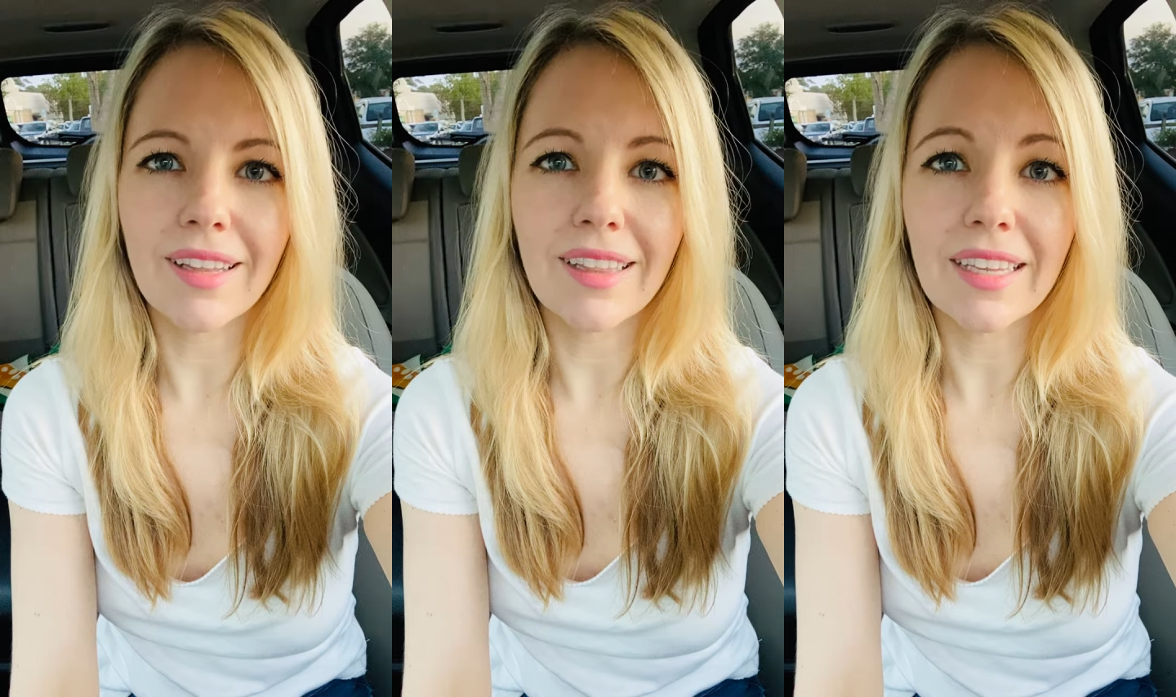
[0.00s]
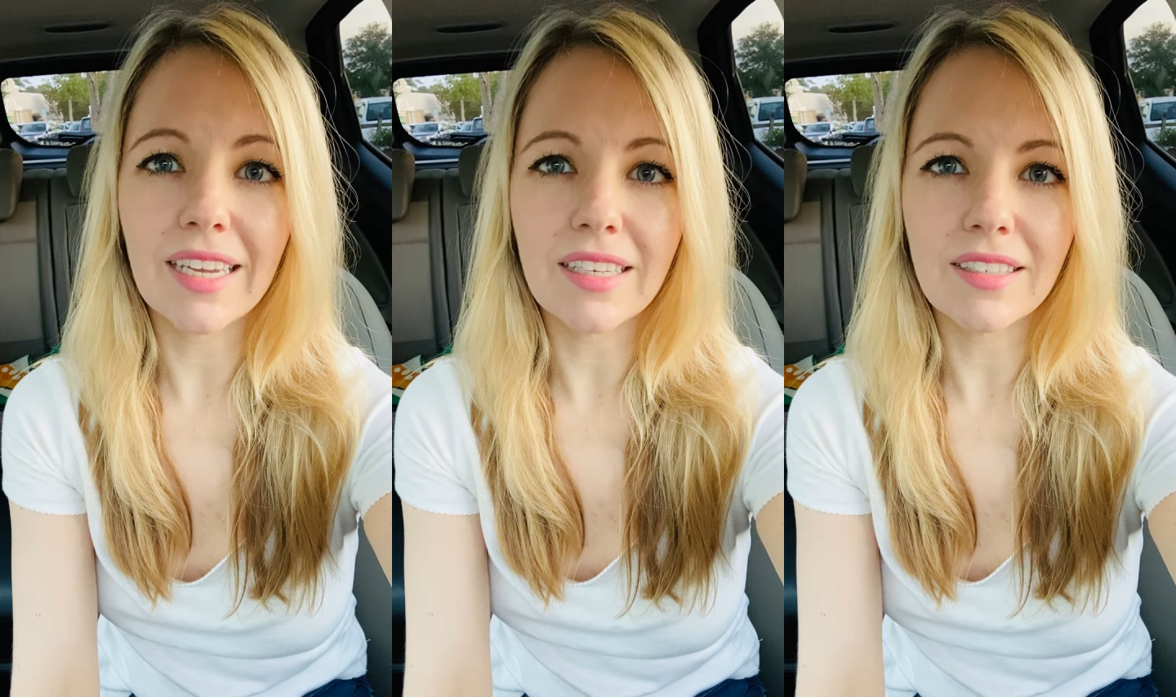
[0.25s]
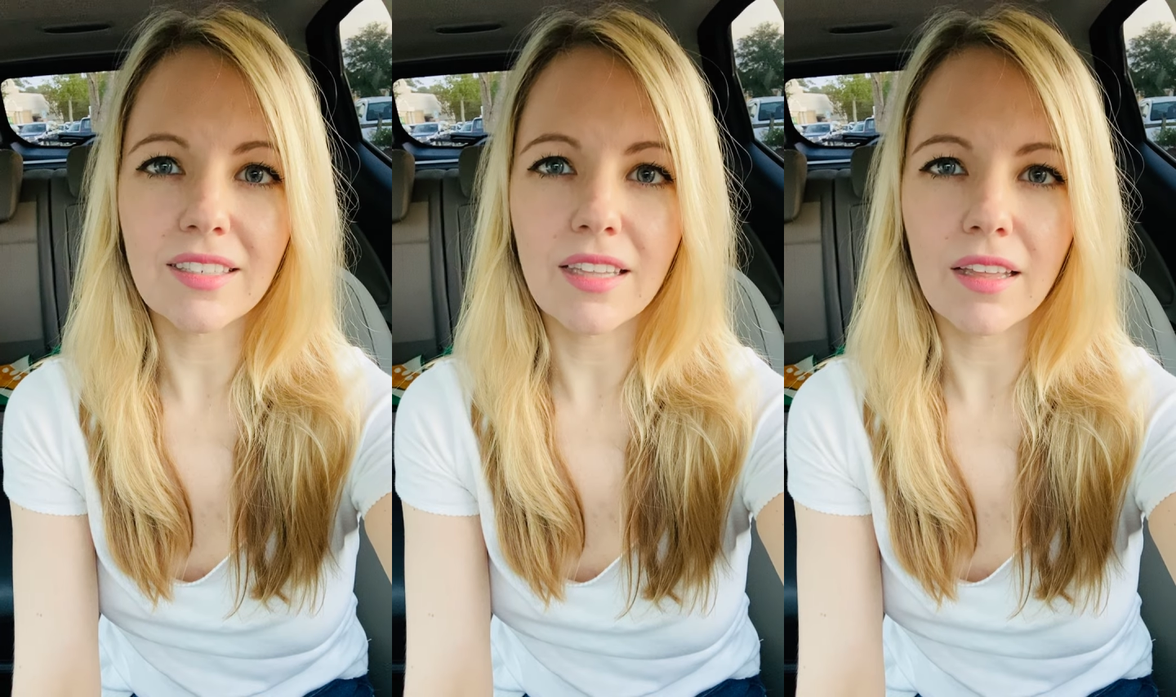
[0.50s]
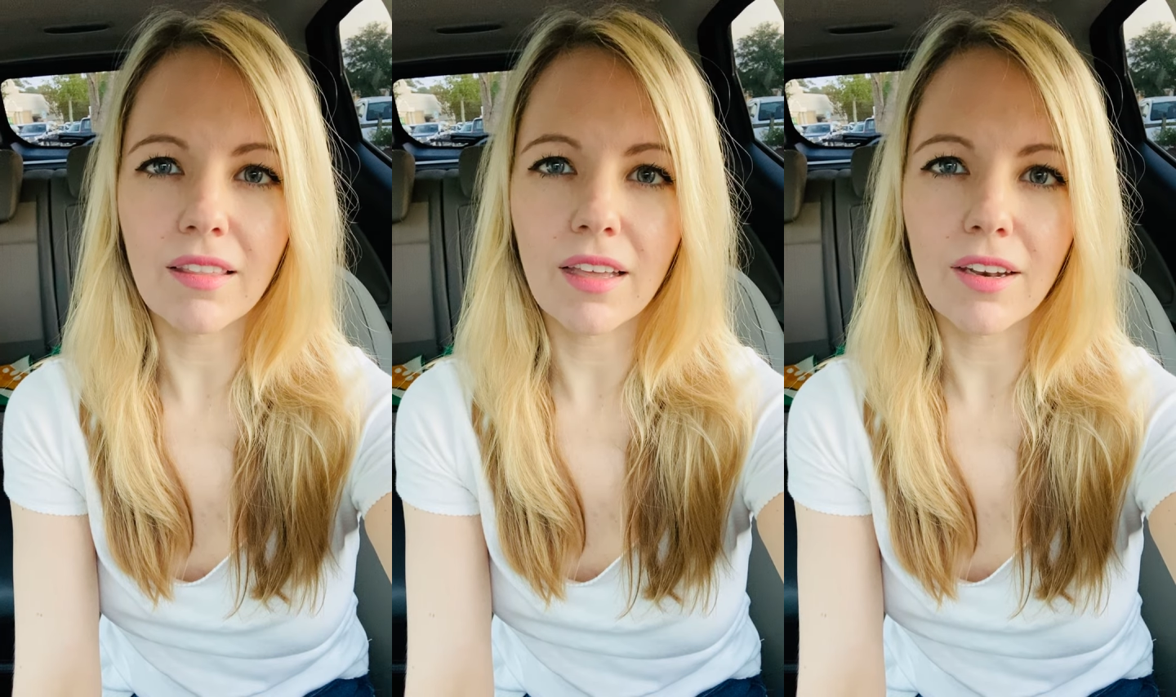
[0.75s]
elites
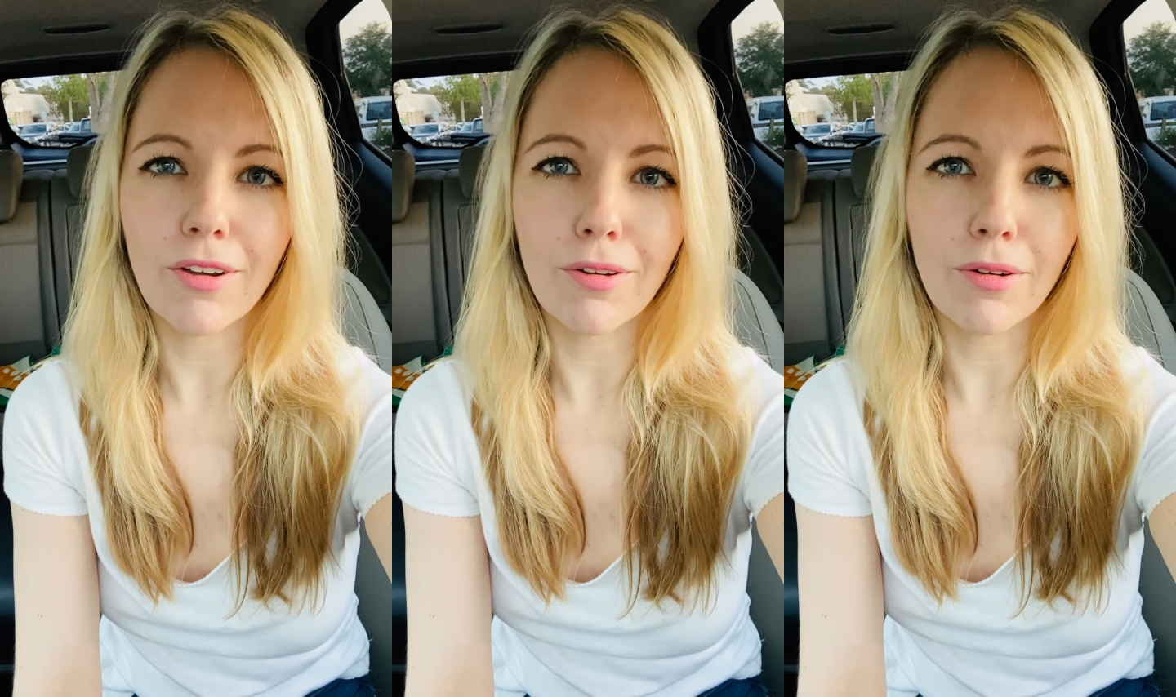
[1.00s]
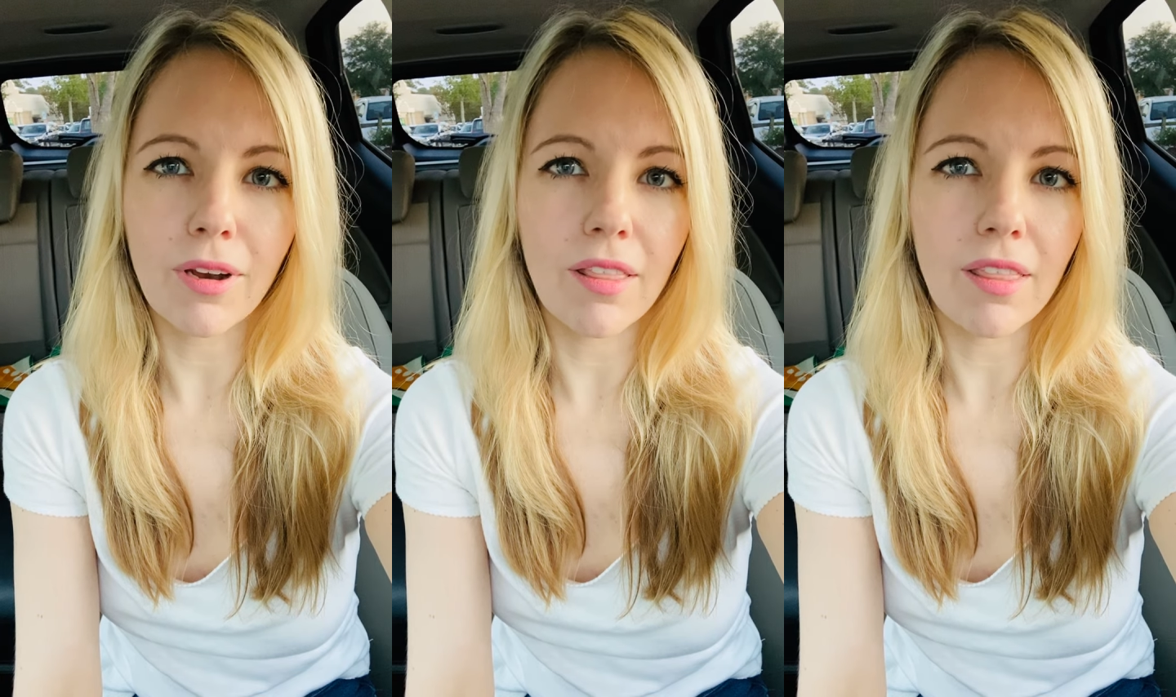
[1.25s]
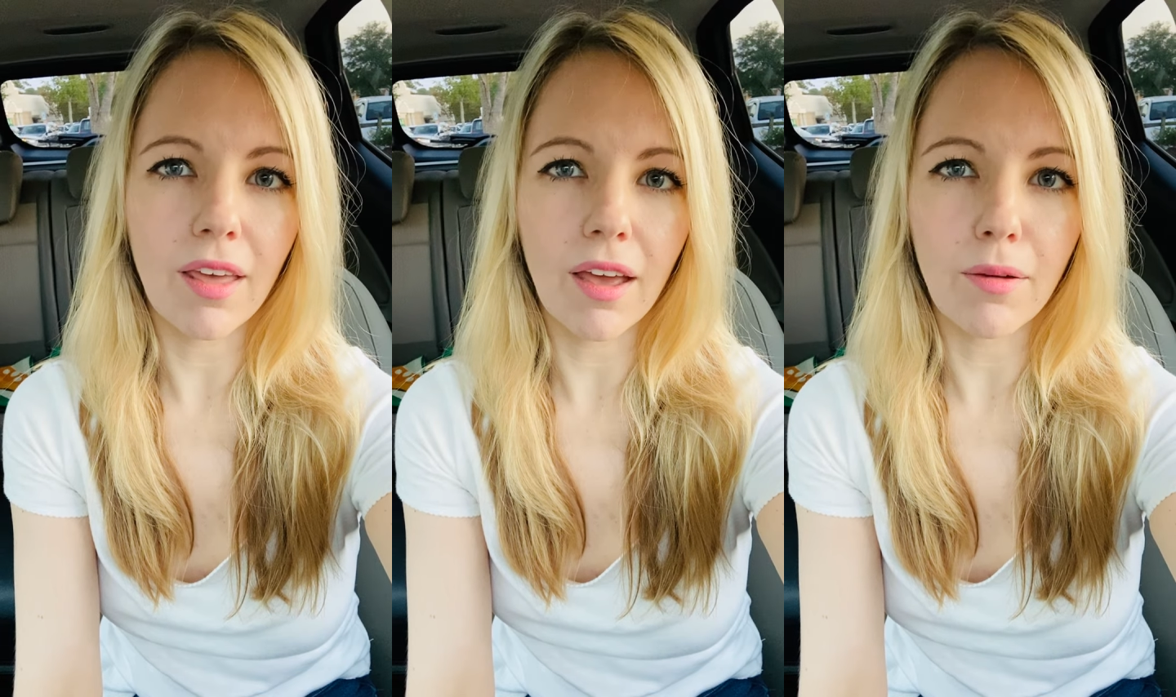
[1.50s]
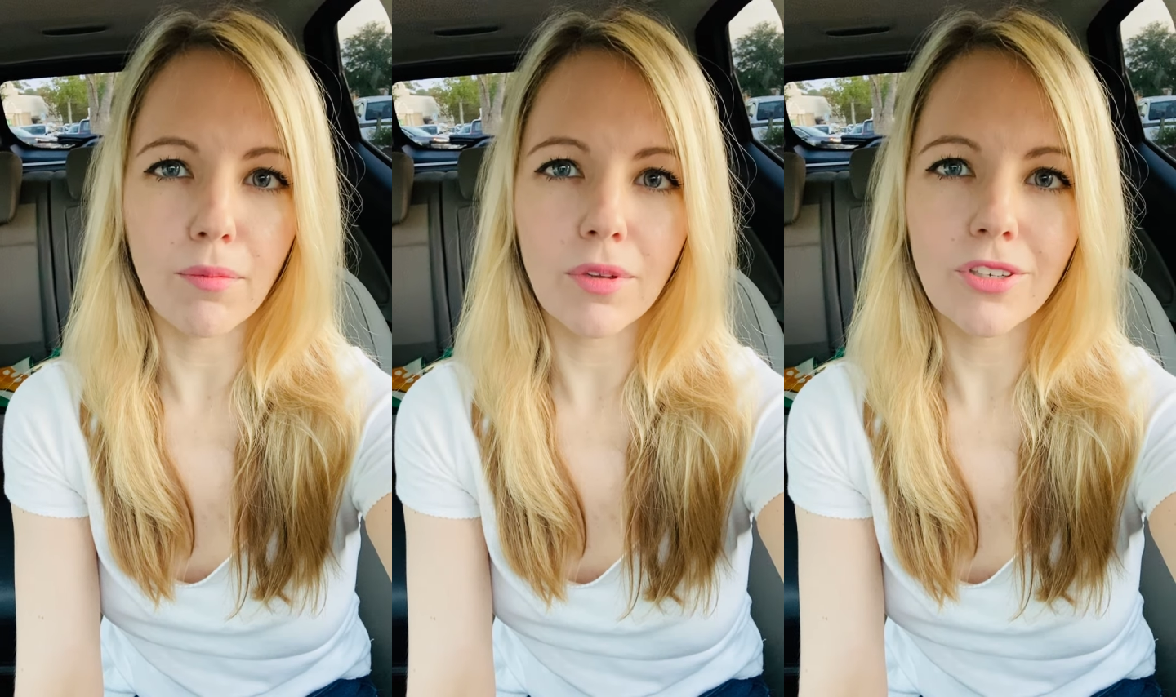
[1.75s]
that then own them.